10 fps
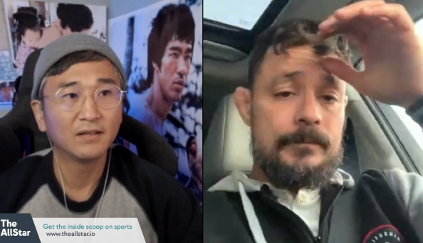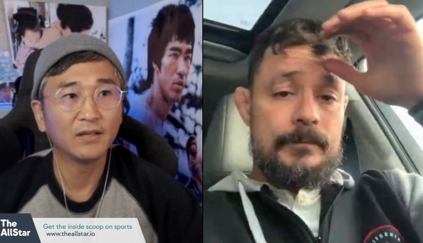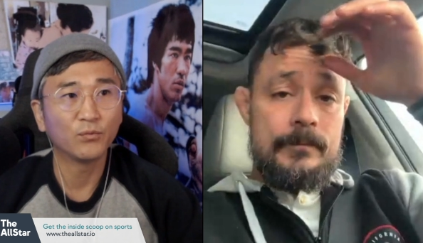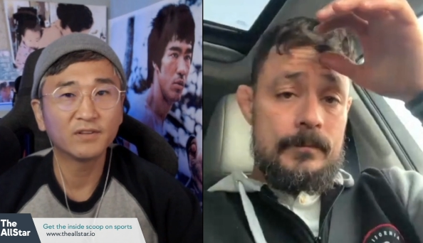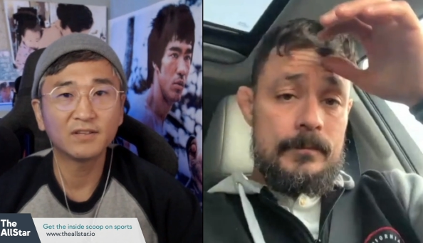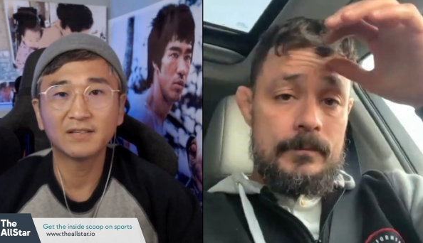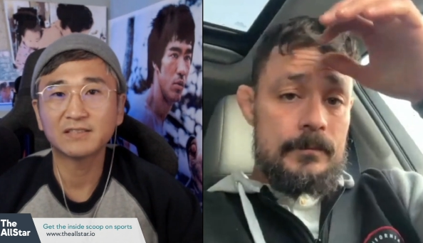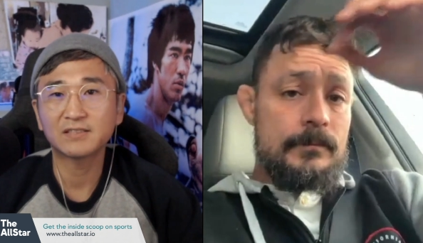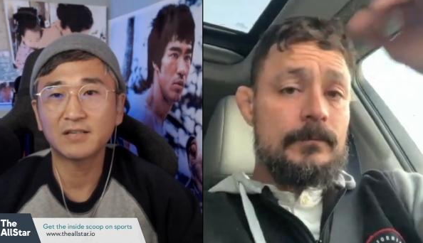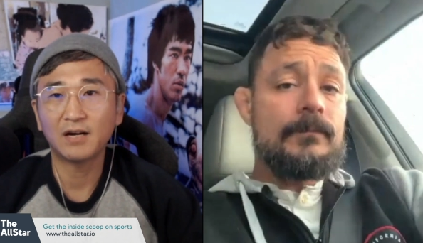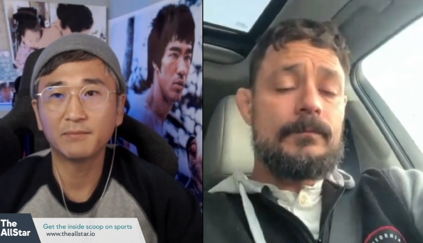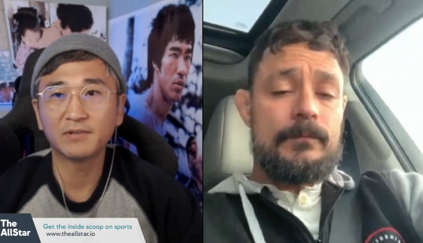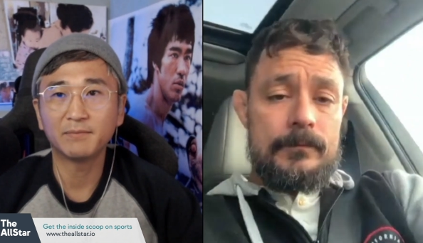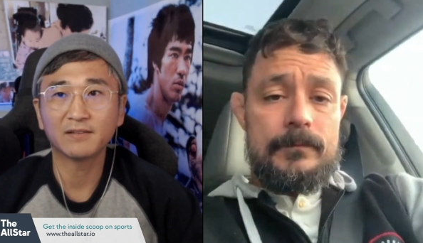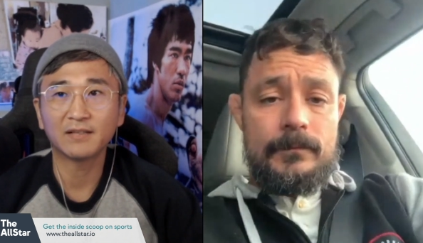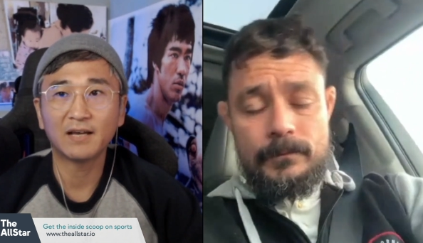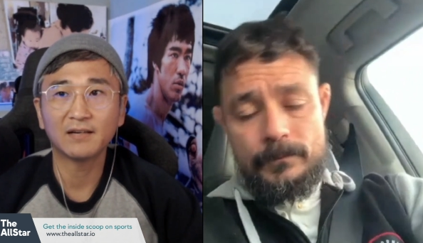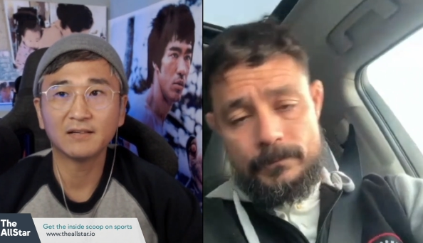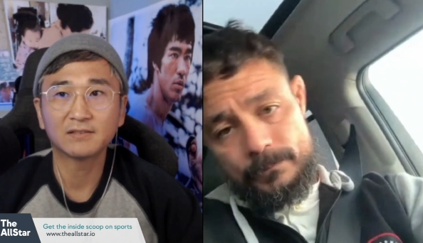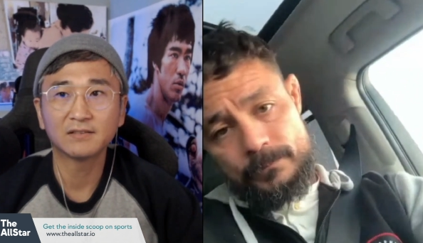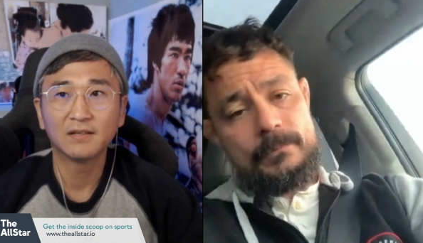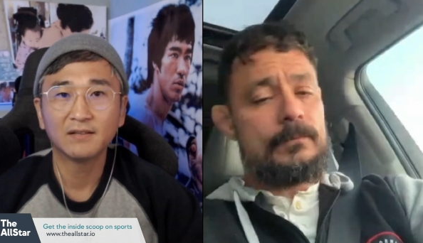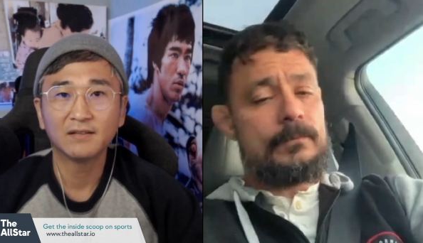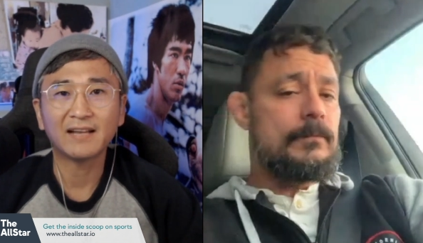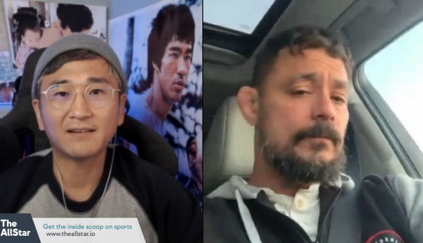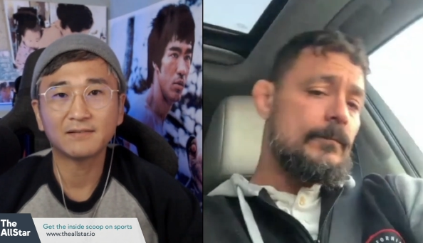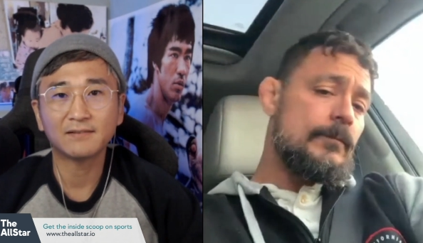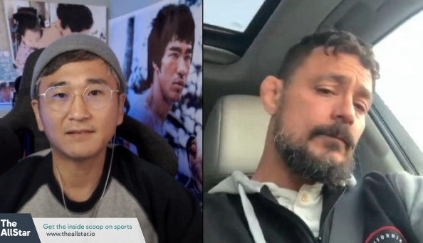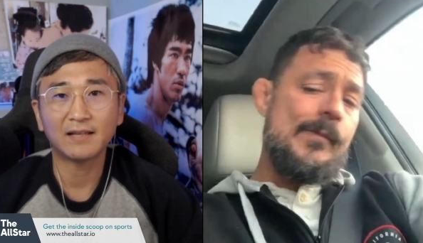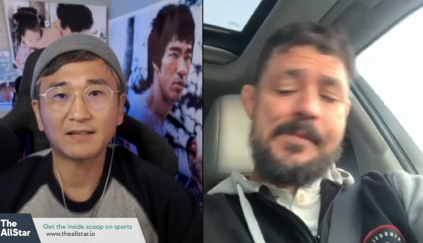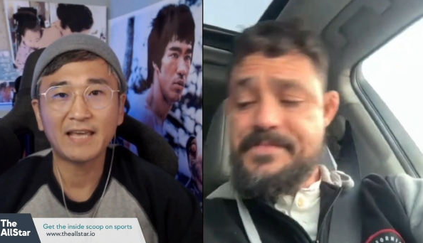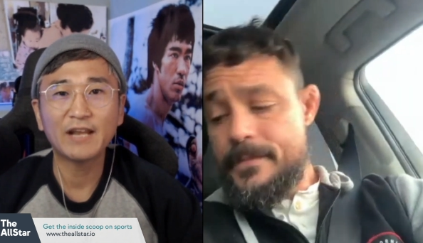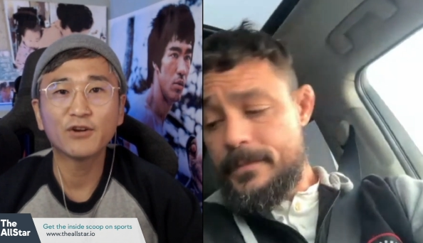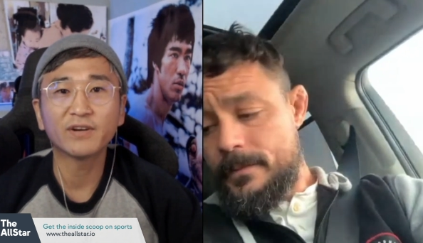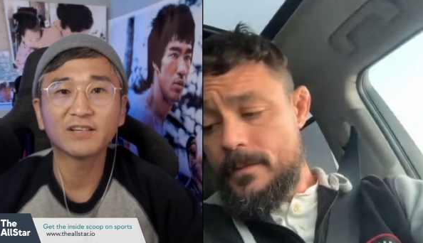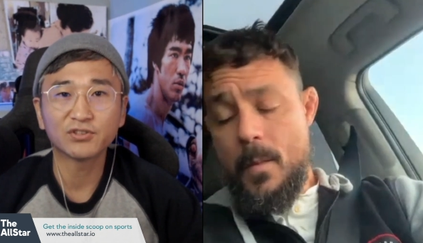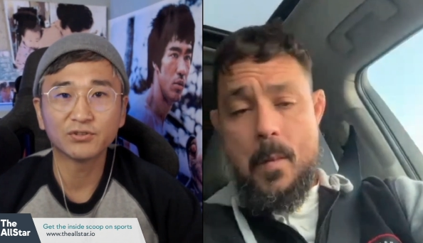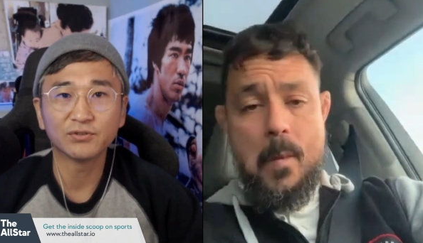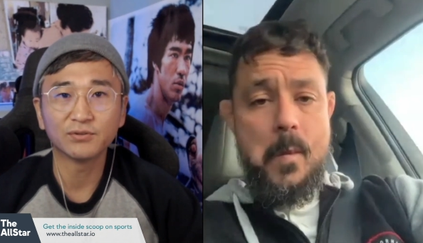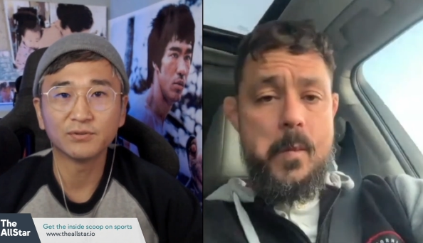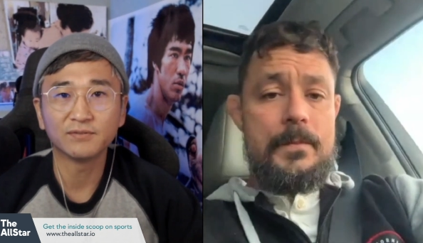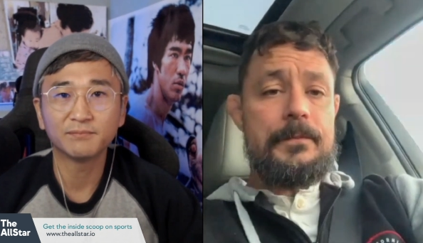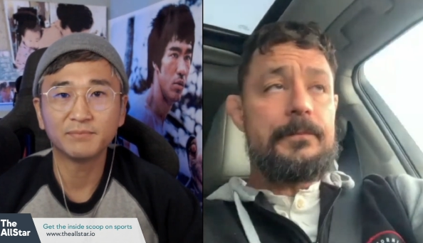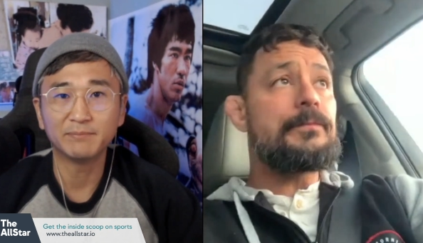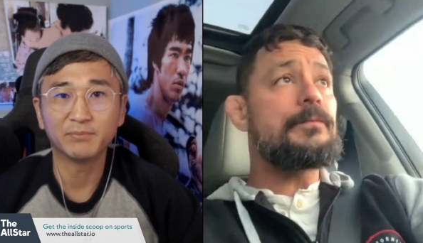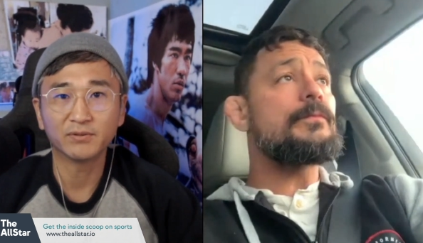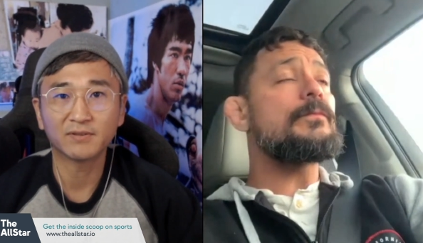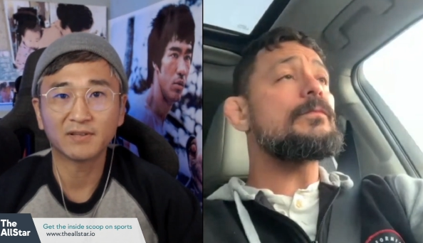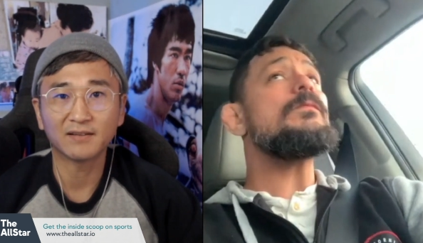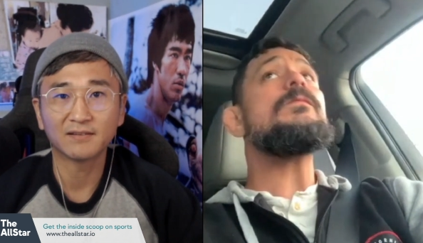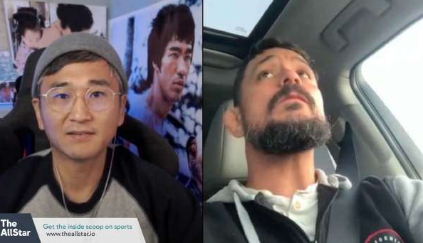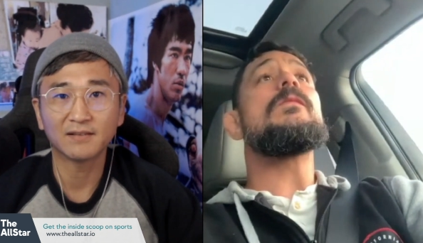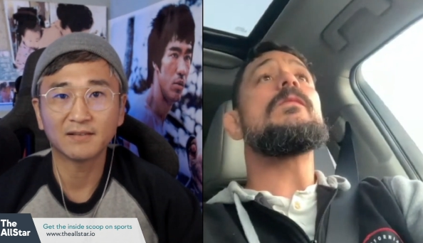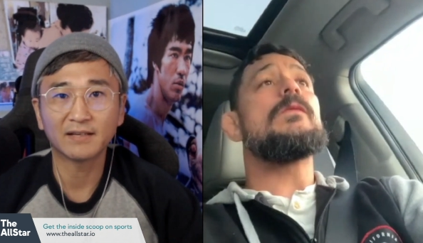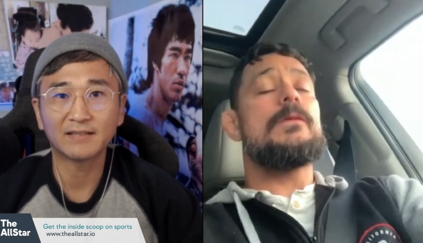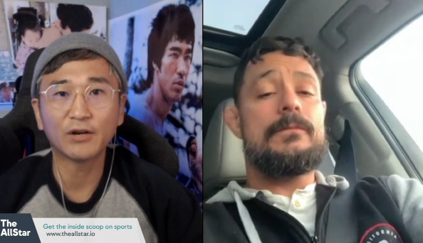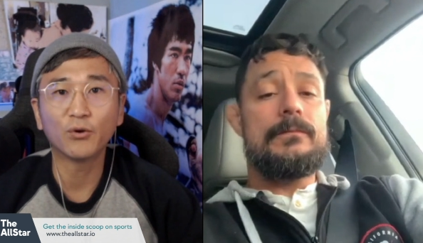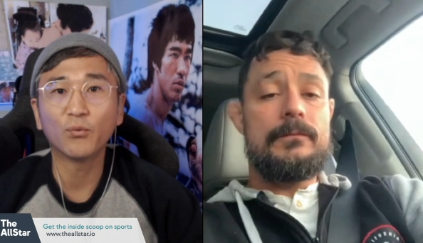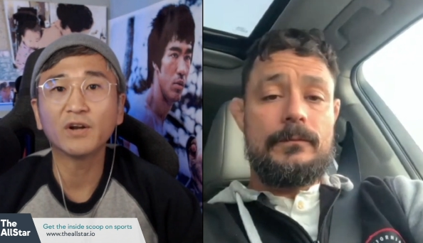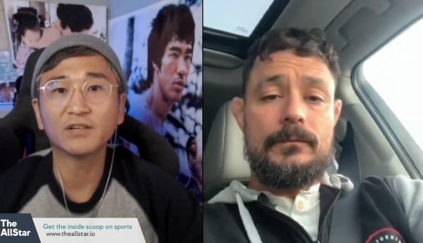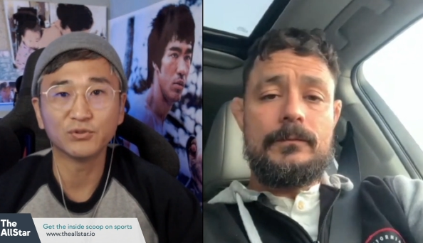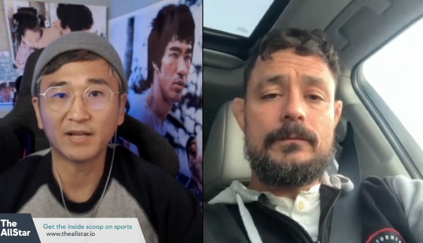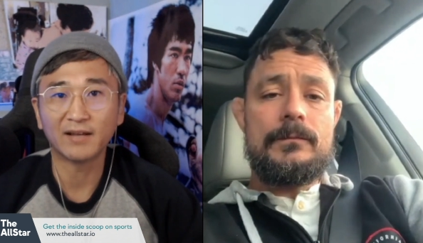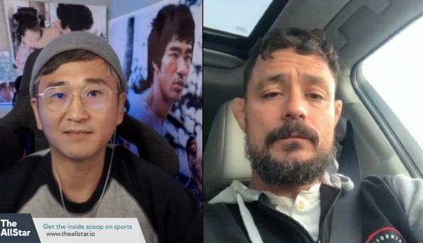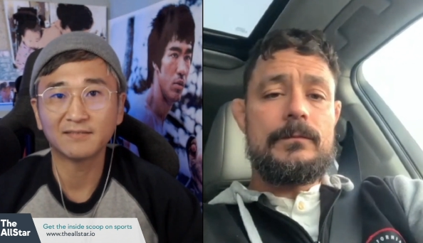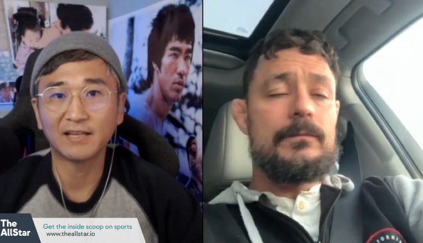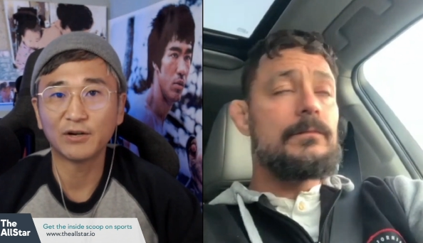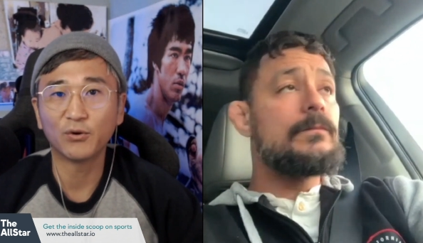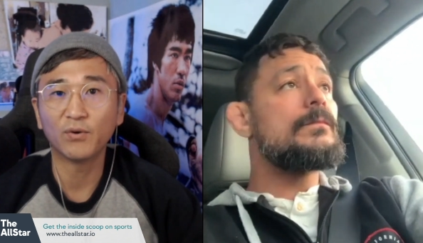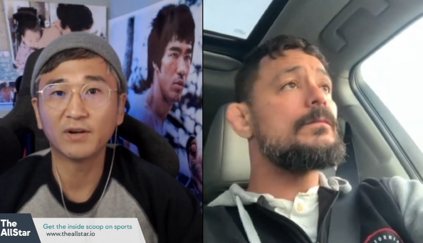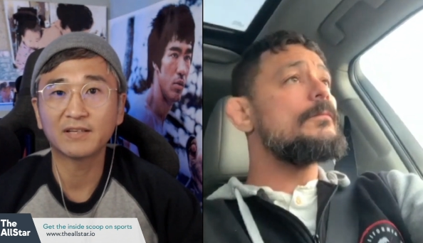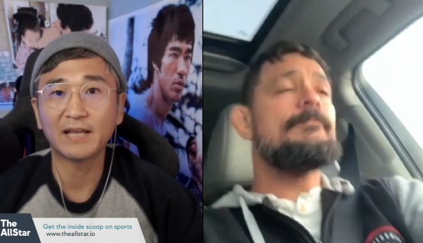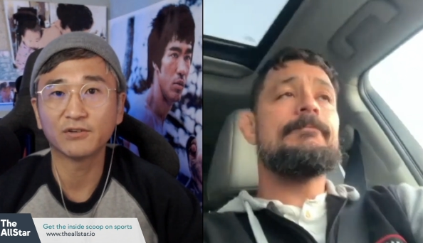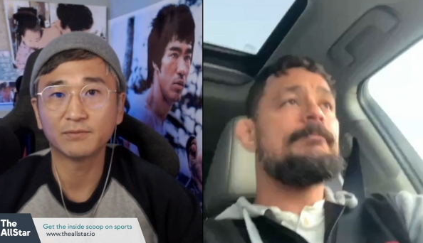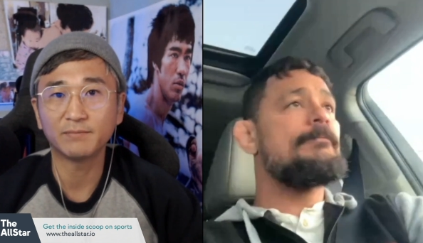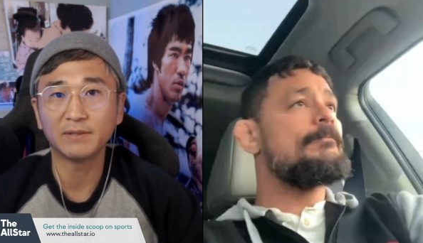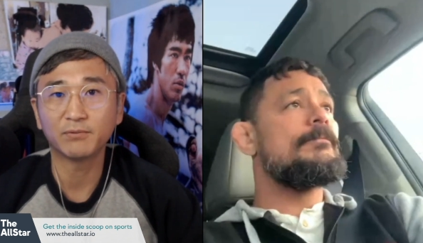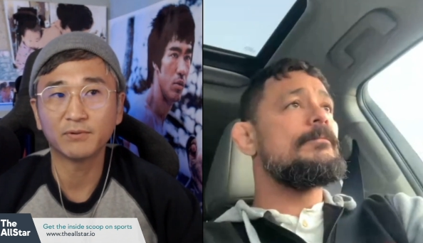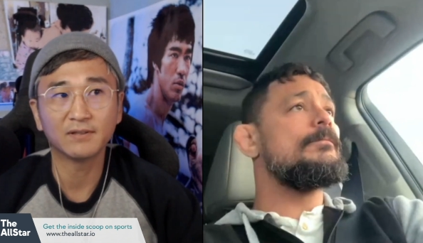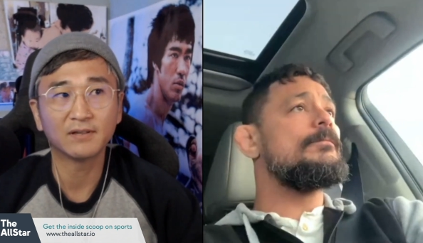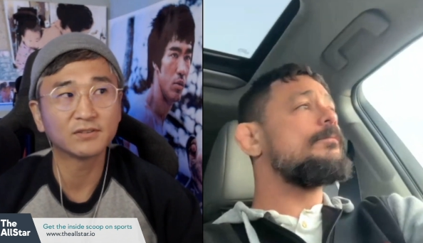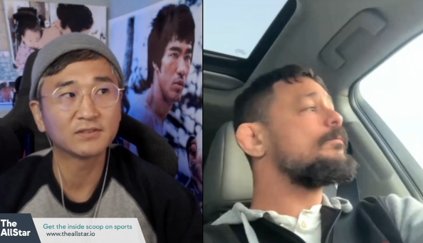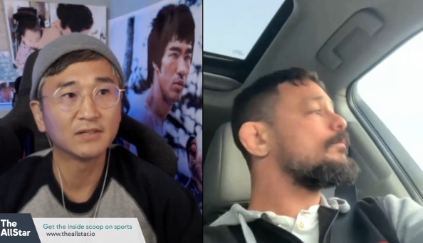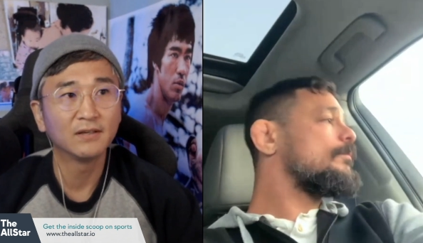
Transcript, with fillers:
Speaker 1: and one thing that's common about that is that that catering to people thing like they don't want to do that they don't want to cater to people and there's